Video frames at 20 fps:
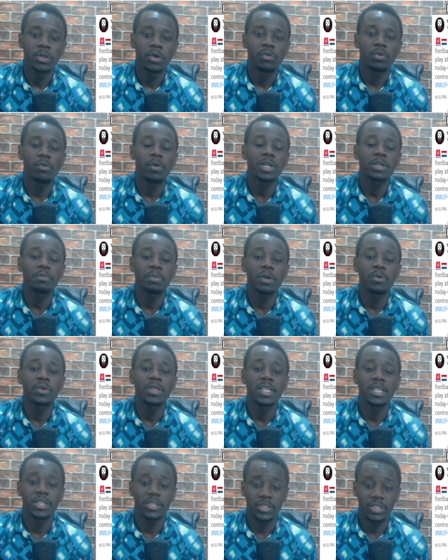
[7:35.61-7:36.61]
We want to play with
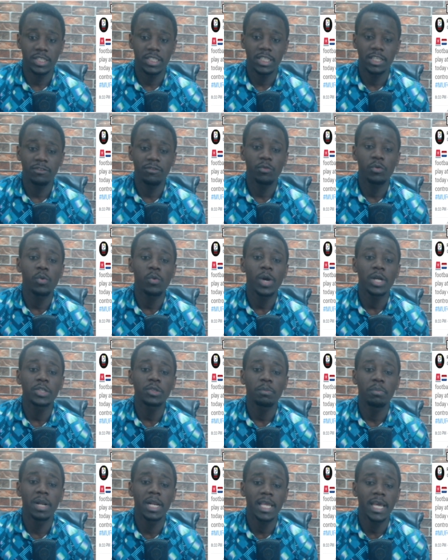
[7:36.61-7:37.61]
initiative. We want
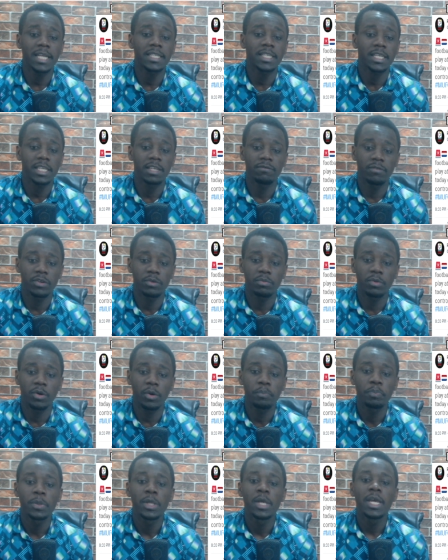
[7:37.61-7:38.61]
to play attacking
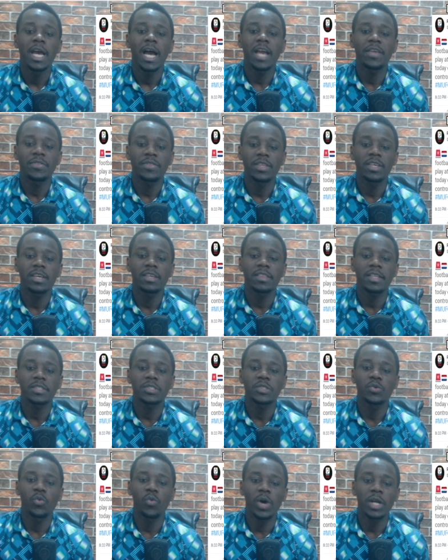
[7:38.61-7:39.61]
football. I think
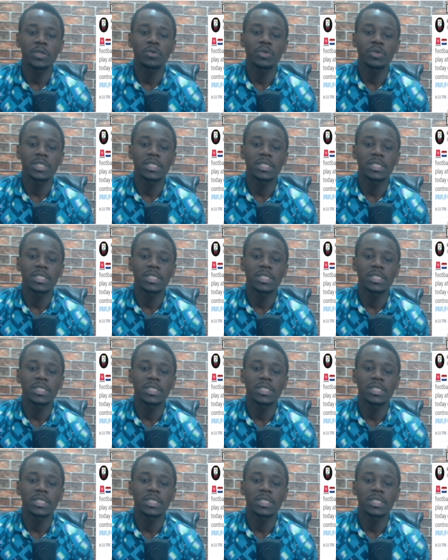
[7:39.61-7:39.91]
that's what